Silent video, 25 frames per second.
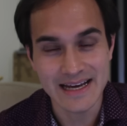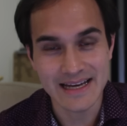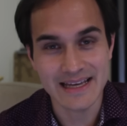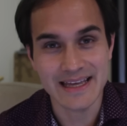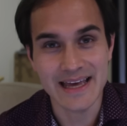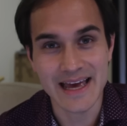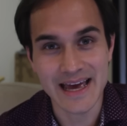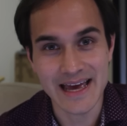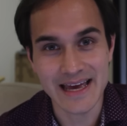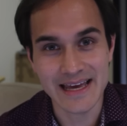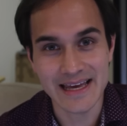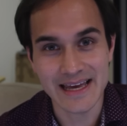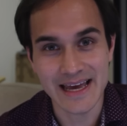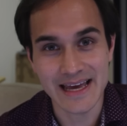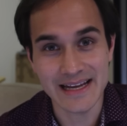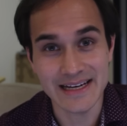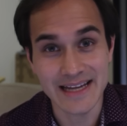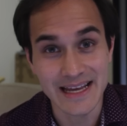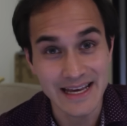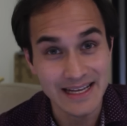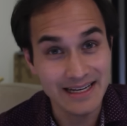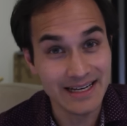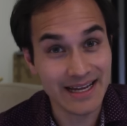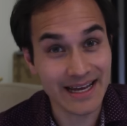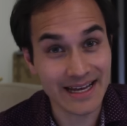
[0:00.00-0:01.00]
okay, and
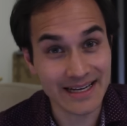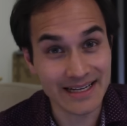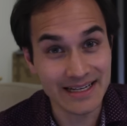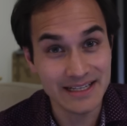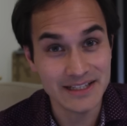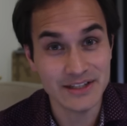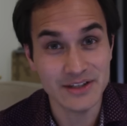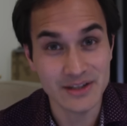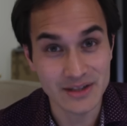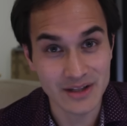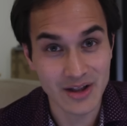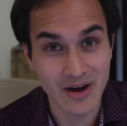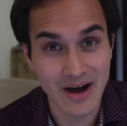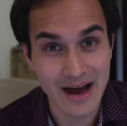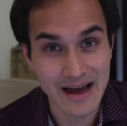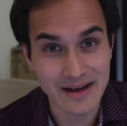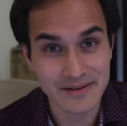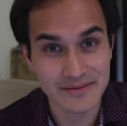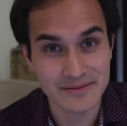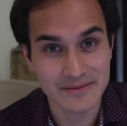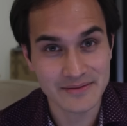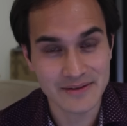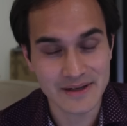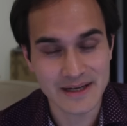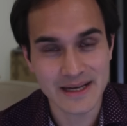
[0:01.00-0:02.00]
in your
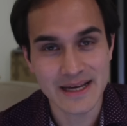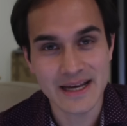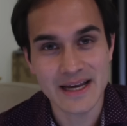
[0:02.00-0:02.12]
life.